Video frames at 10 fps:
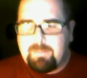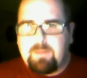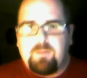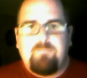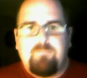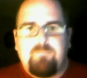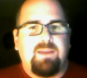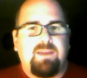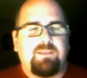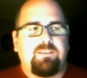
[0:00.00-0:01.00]

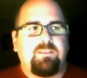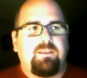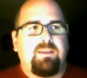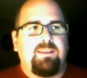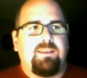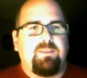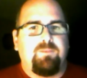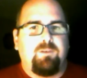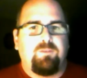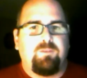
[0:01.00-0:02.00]
picks in the
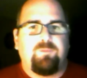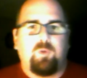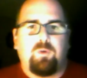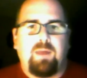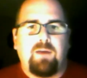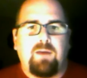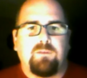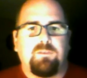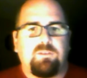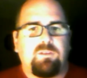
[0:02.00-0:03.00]
first four
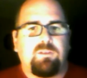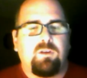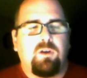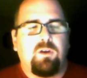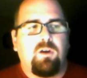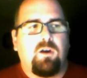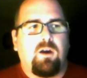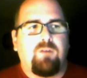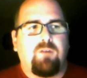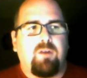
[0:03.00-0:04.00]
rounds
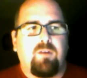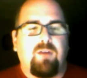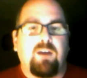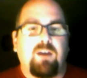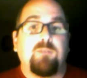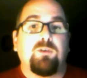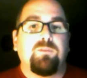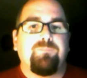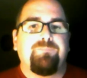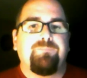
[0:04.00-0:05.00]
are very valuable,
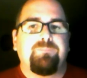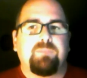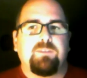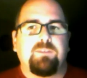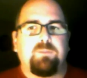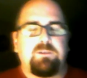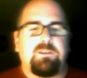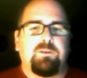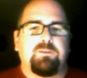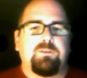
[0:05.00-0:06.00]
especially
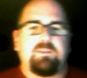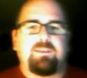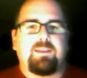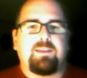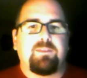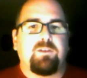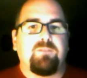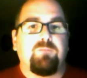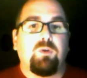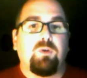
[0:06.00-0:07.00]
those in the second, third,
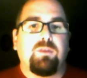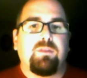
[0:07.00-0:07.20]
and fourth,